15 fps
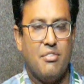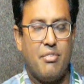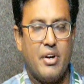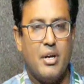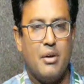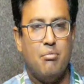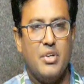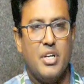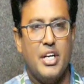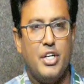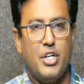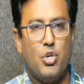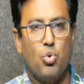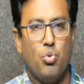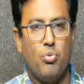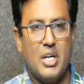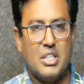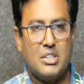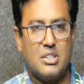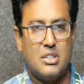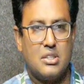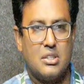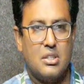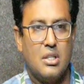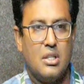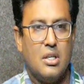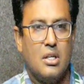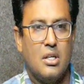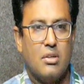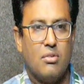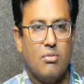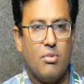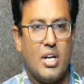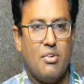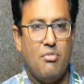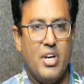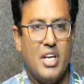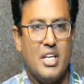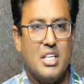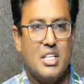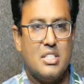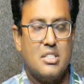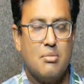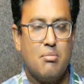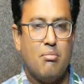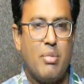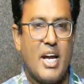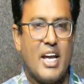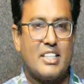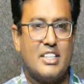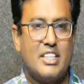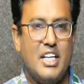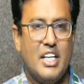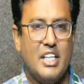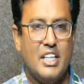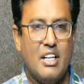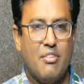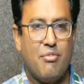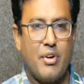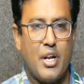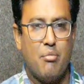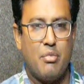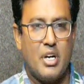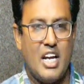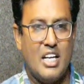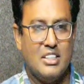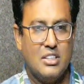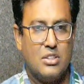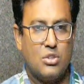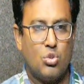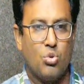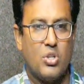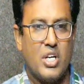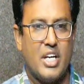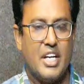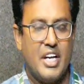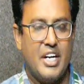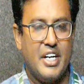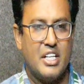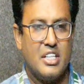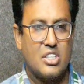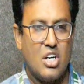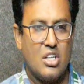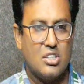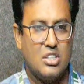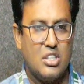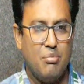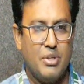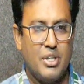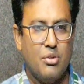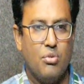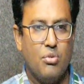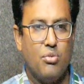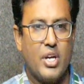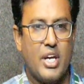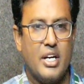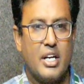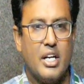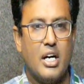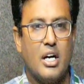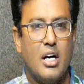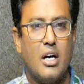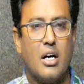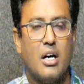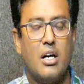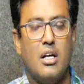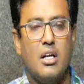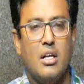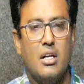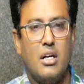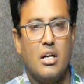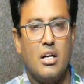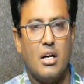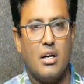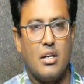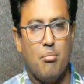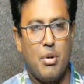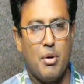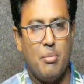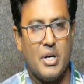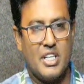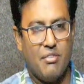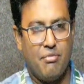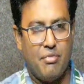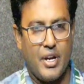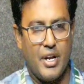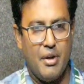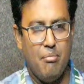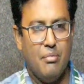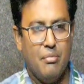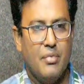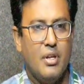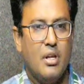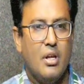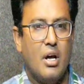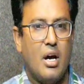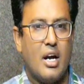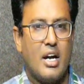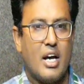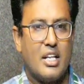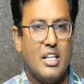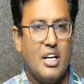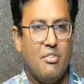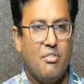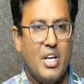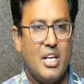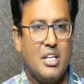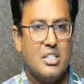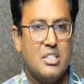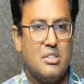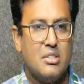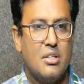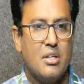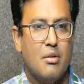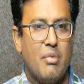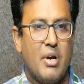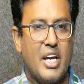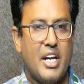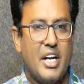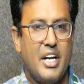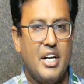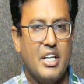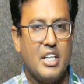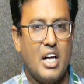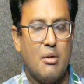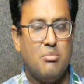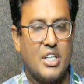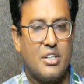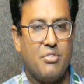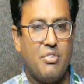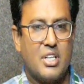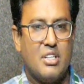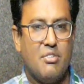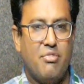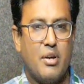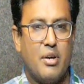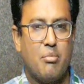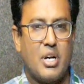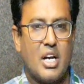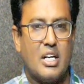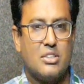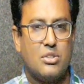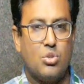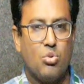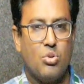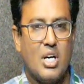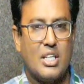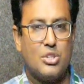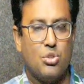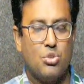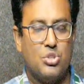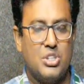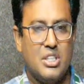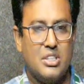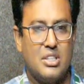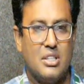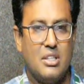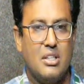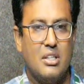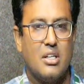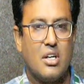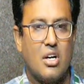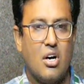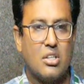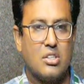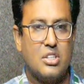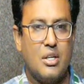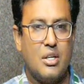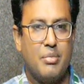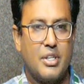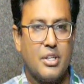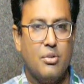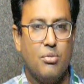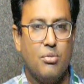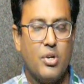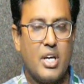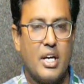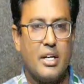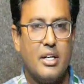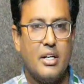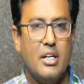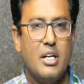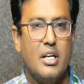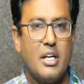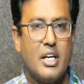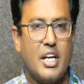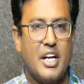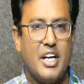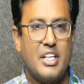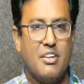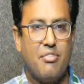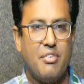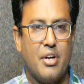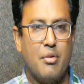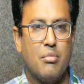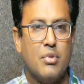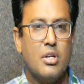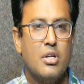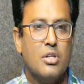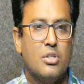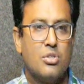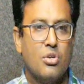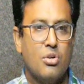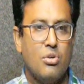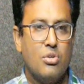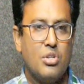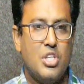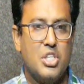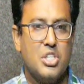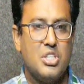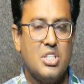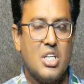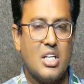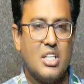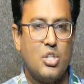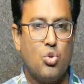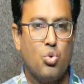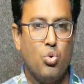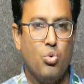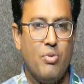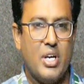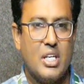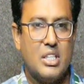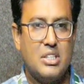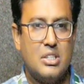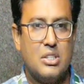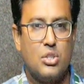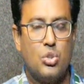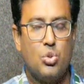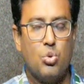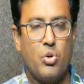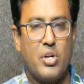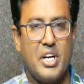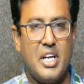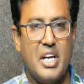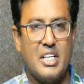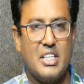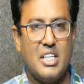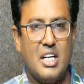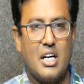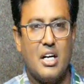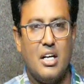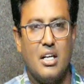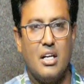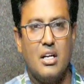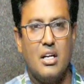frame in two ways. One way is by extending the frame class through the inheritance concept, we can implement the frame, and another way is by creating the object for the frame class through the association concept, we can create the frame. So these are the two ways to create the